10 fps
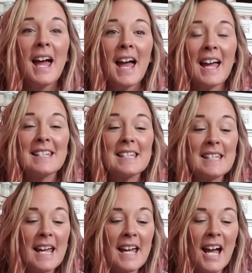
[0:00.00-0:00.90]
and
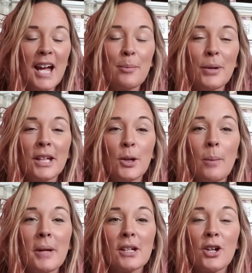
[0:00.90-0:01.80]
today I am bringing you a
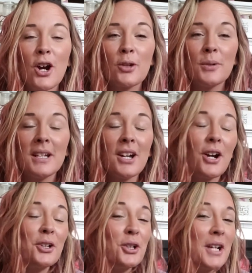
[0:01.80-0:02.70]
pick a card reading
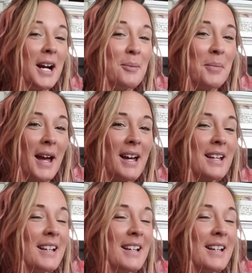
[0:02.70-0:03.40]
on your comeback.